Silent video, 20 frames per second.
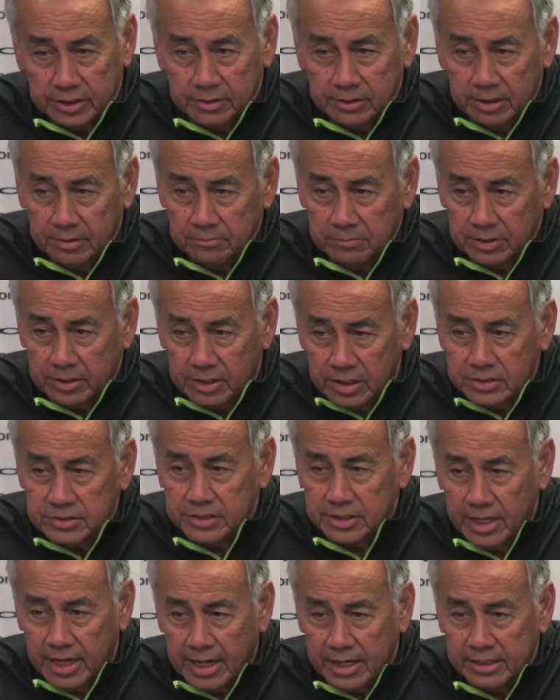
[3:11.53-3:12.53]
And
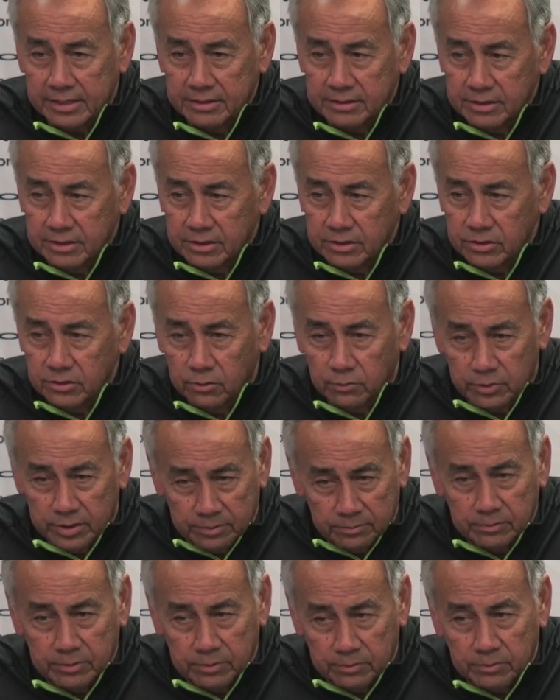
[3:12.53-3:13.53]
because of that, you know,
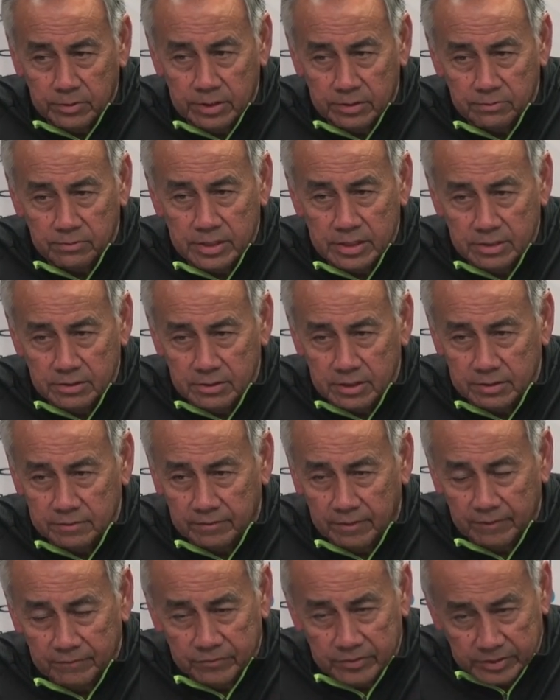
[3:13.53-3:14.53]
we
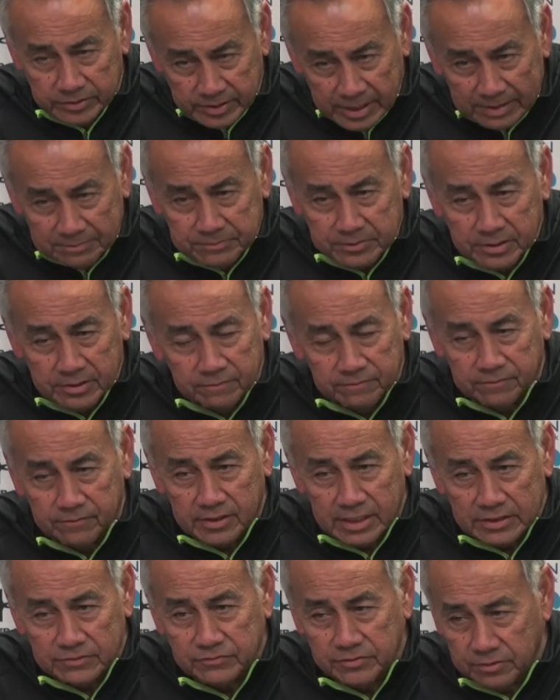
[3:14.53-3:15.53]
adopted the
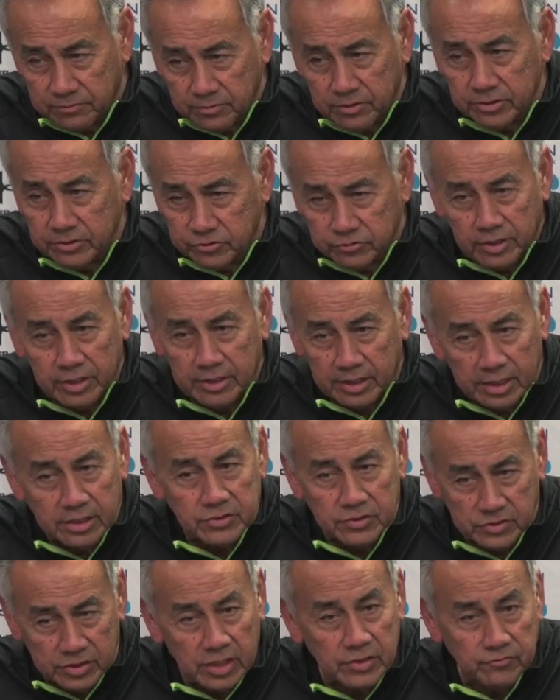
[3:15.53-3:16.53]
philosophy that we're going to try to
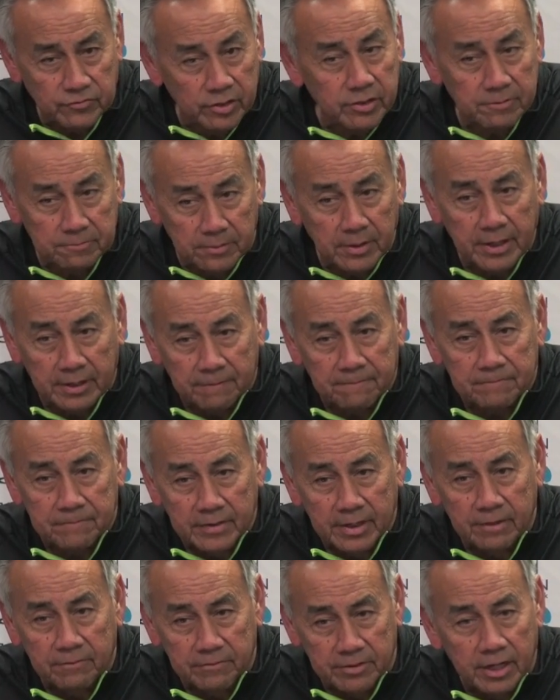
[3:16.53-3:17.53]
get these guys ready to play.
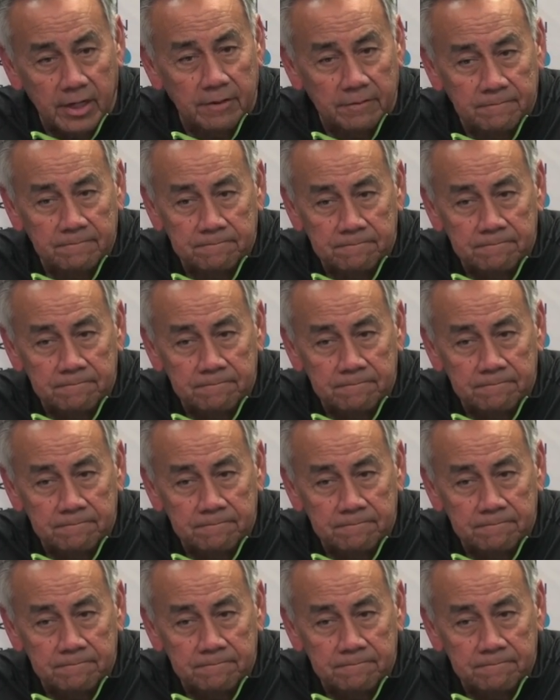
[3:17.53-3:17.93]
Yeah, we are.